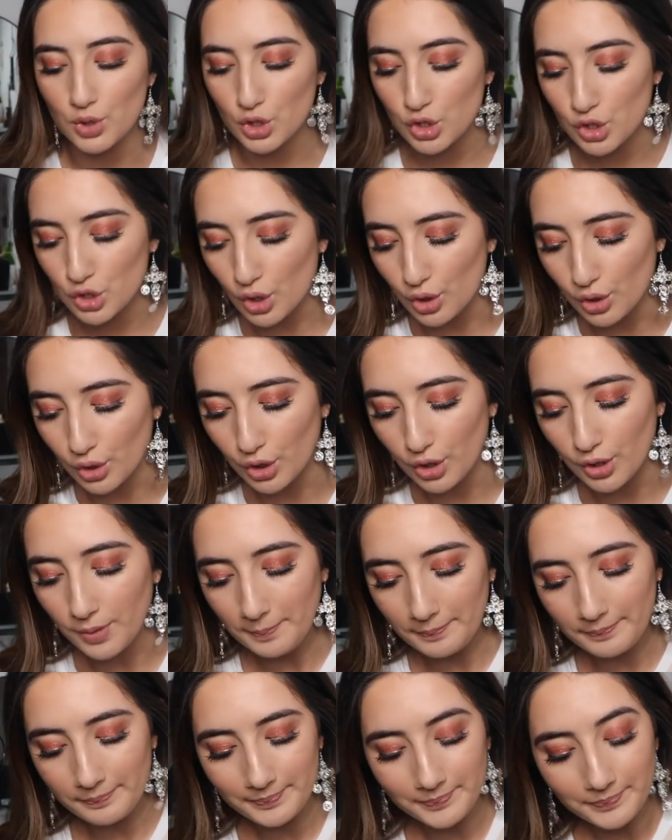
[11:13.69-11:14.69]
So
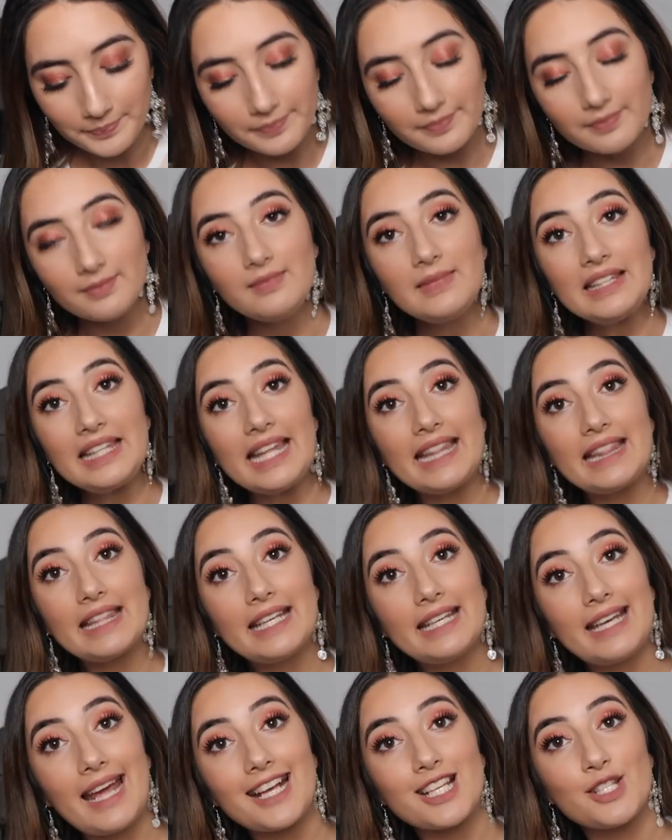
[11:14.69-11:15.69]

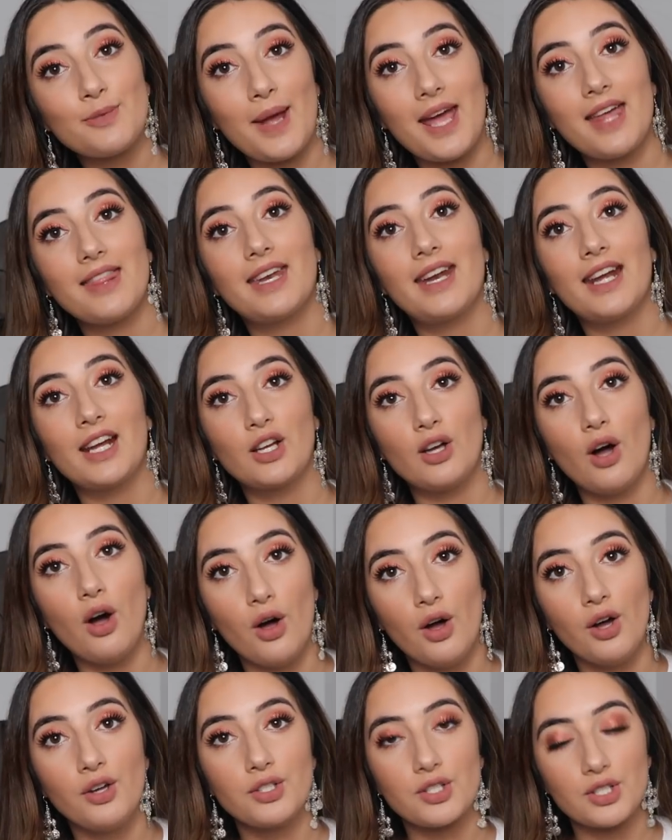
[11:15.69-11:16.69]
the next pair that I
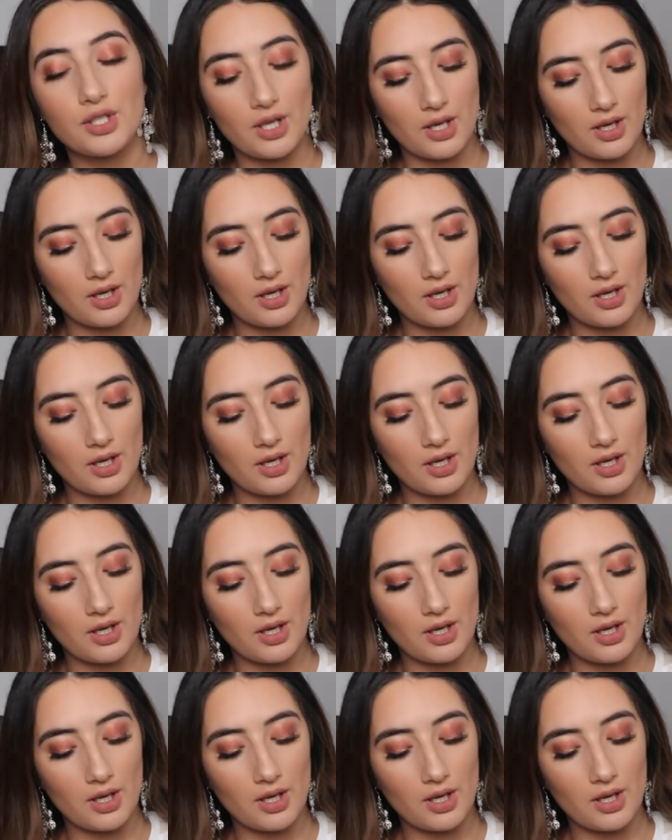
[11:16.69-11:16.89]
got